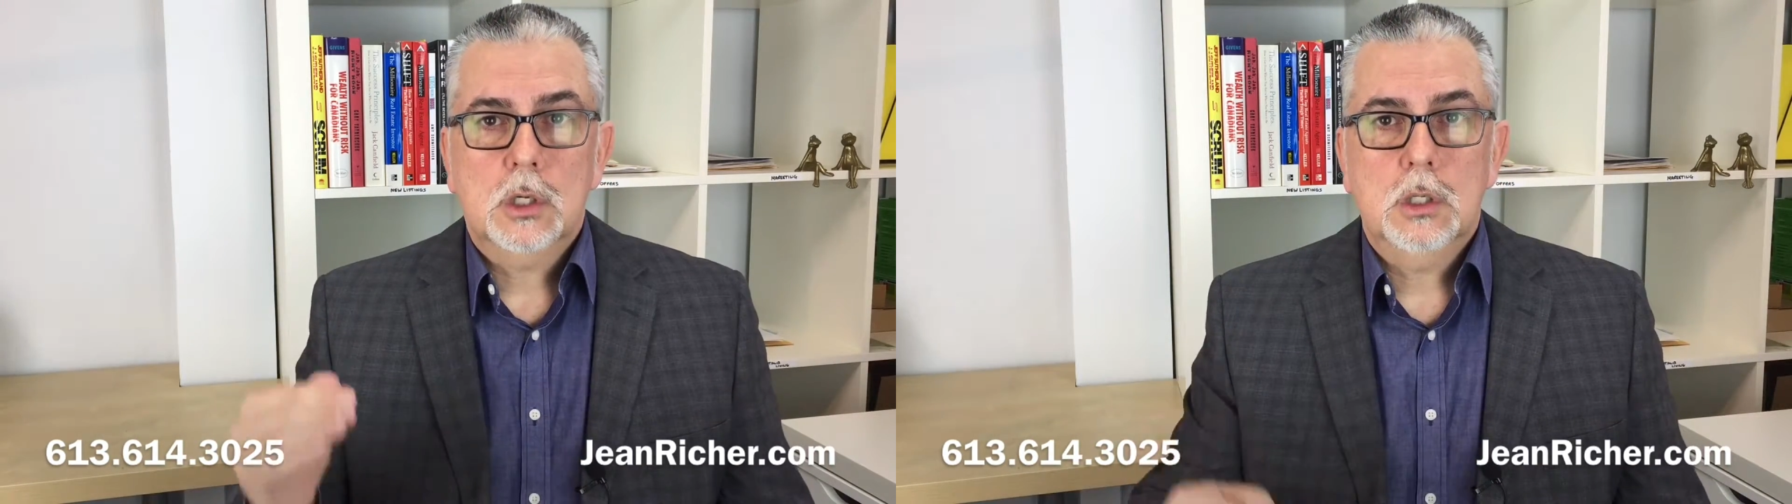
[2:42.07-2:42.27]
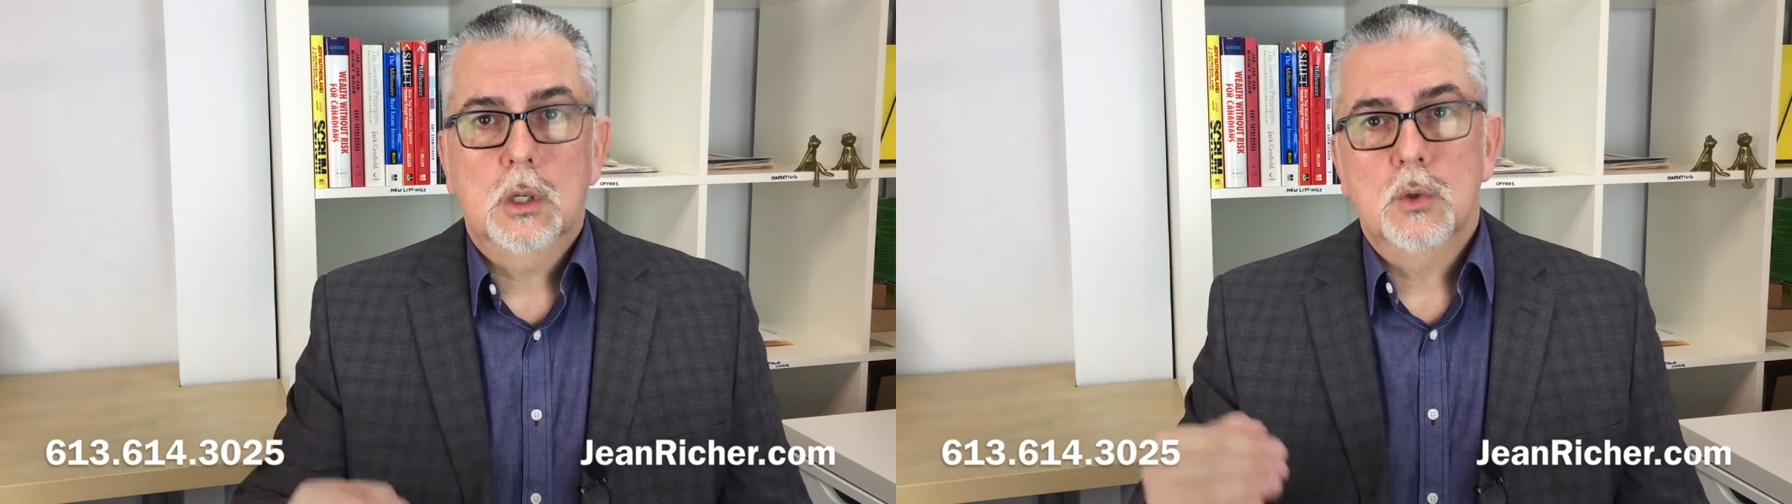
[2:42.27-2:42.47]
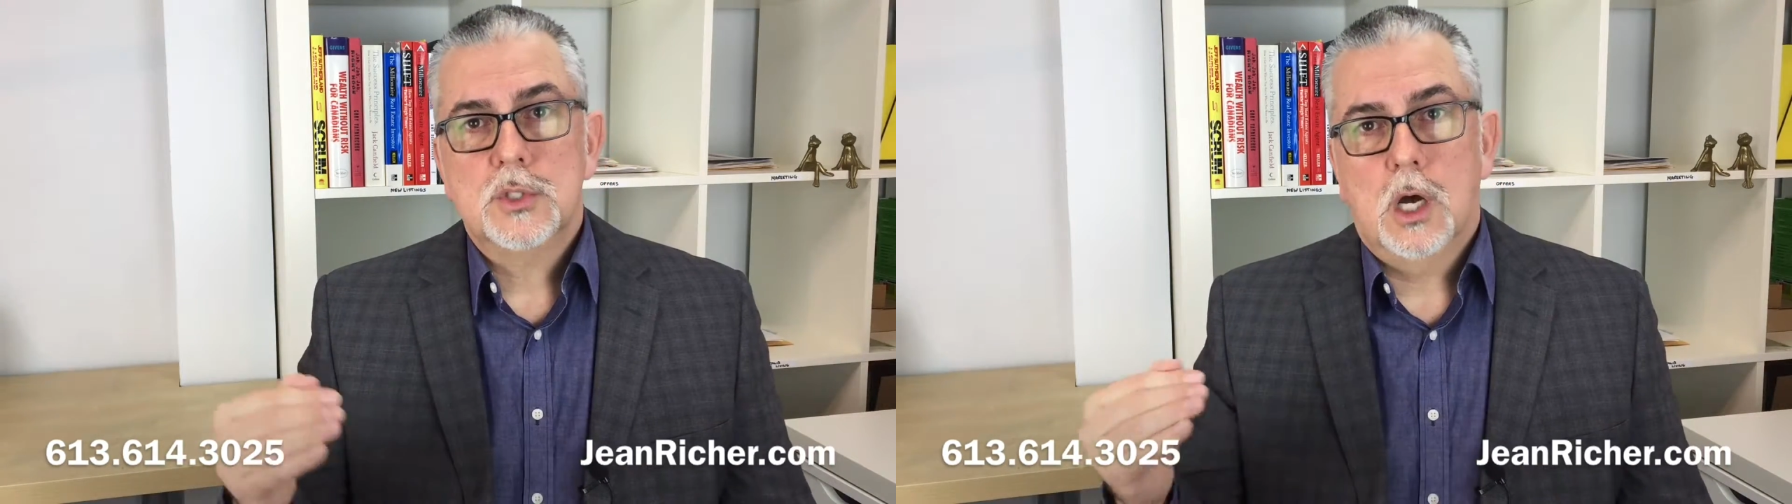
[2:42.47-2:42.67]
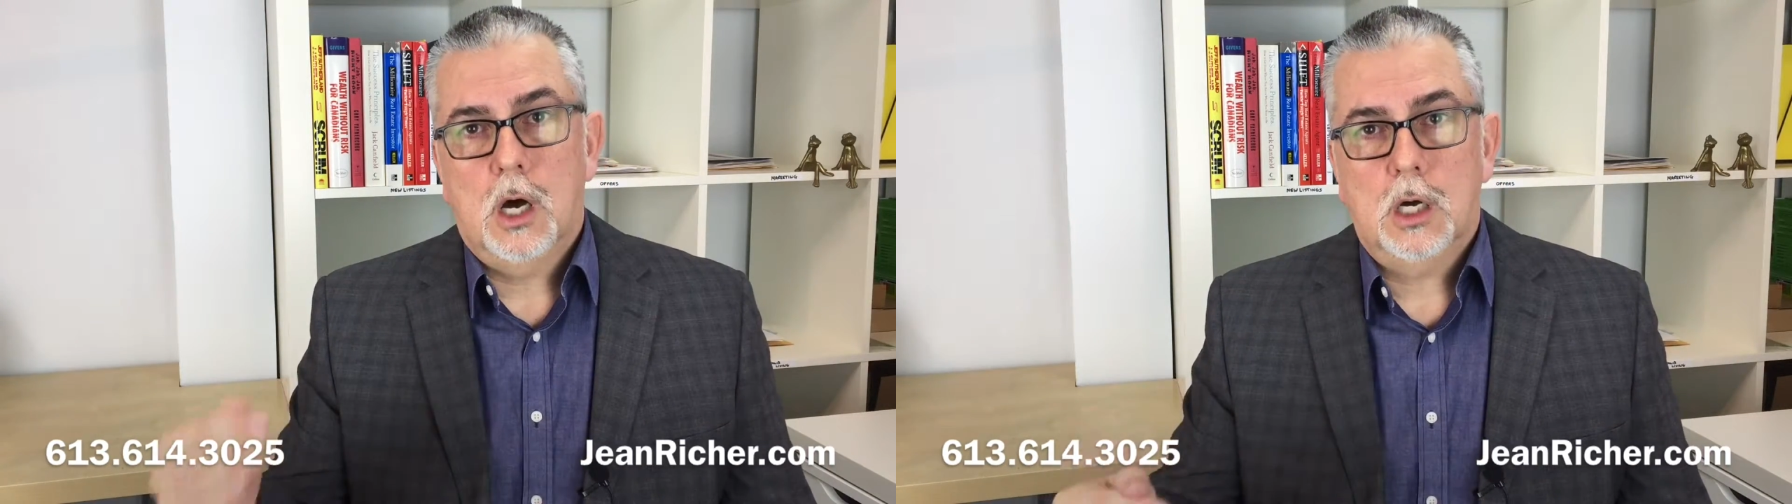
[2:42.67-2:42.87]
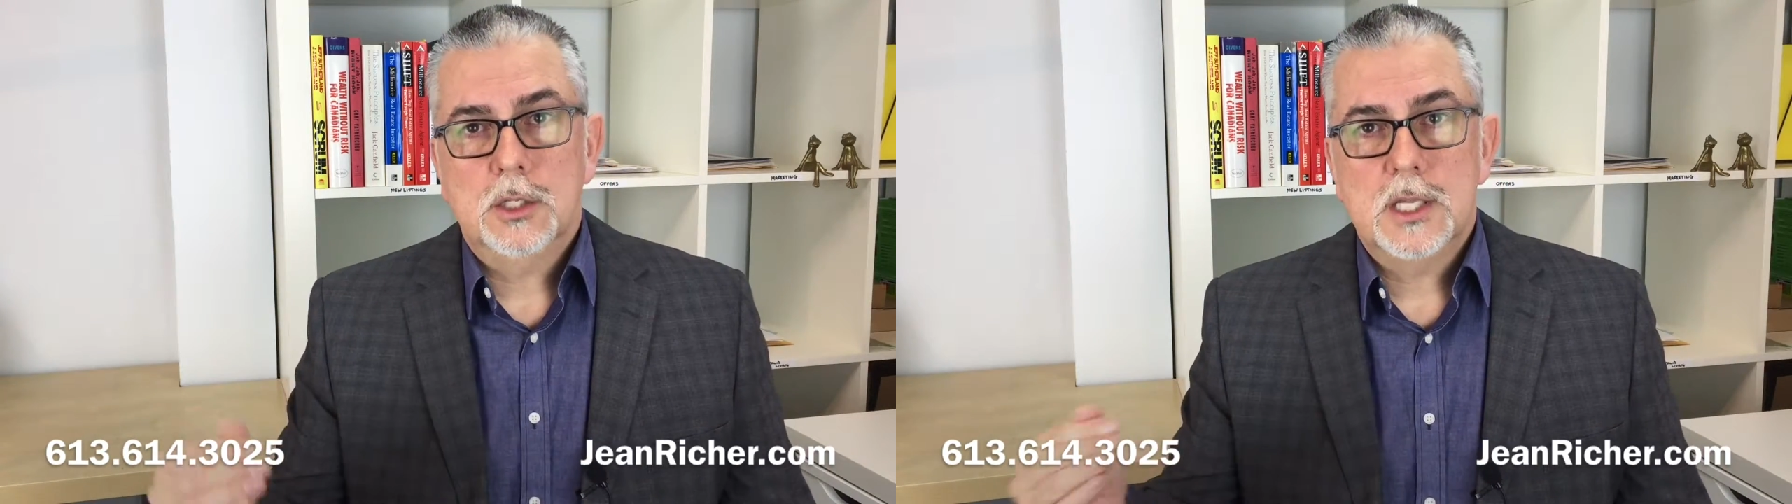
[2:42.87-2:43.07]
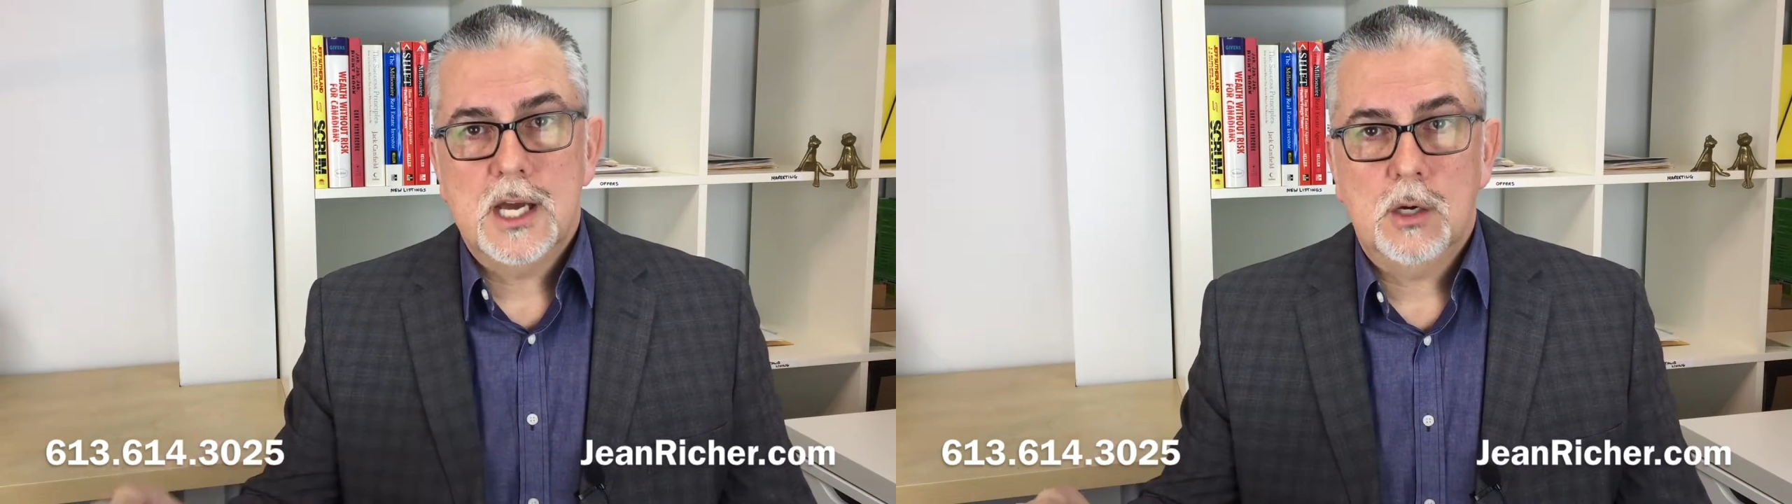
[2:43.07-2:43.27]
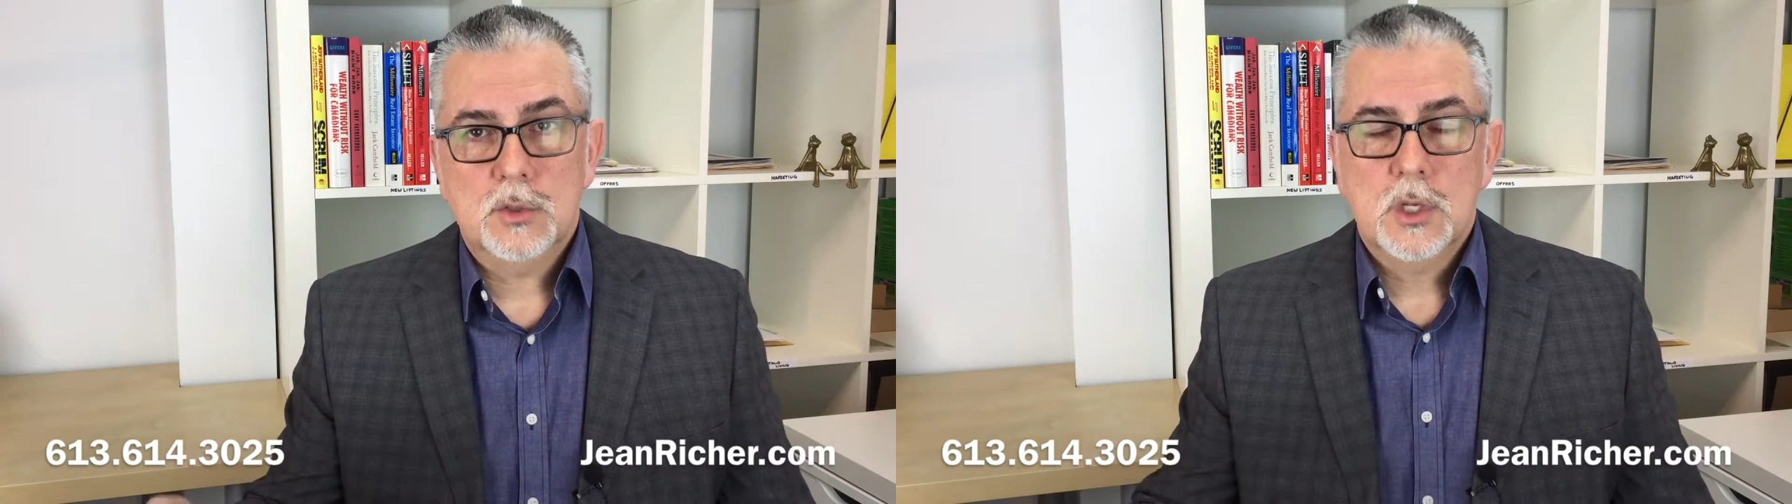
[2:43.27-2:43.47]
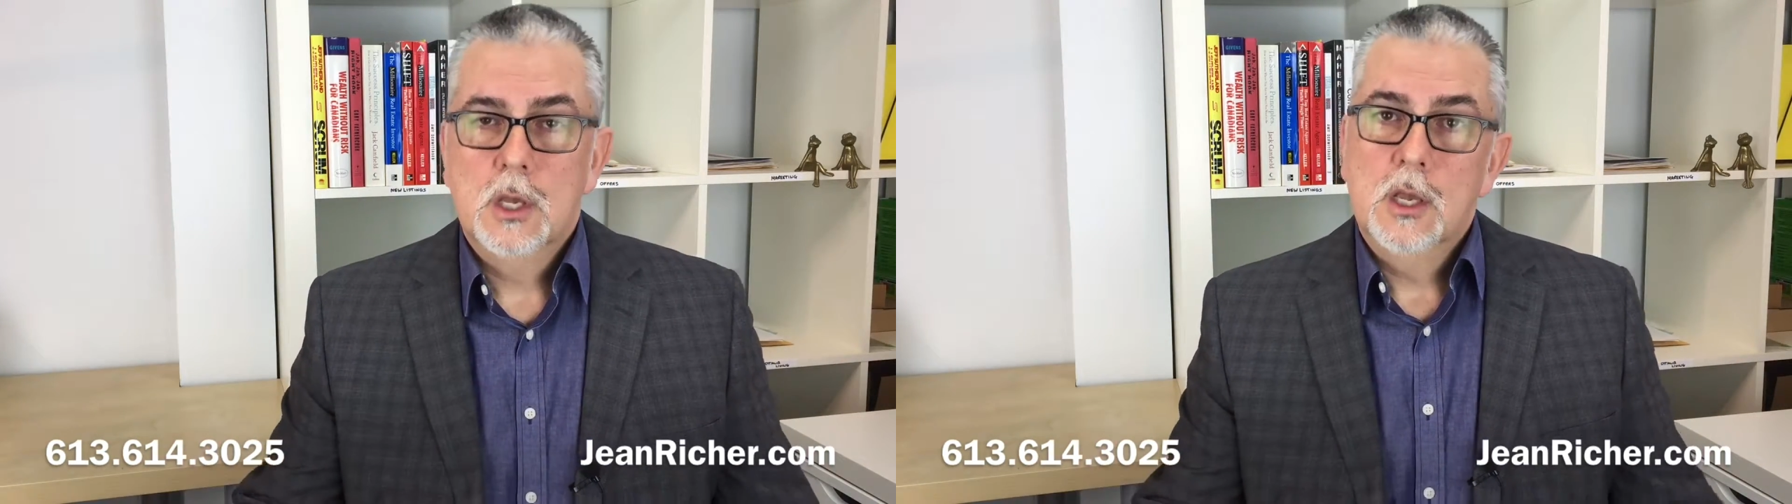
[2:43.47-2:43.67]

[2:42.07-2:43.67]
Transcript: close on the house.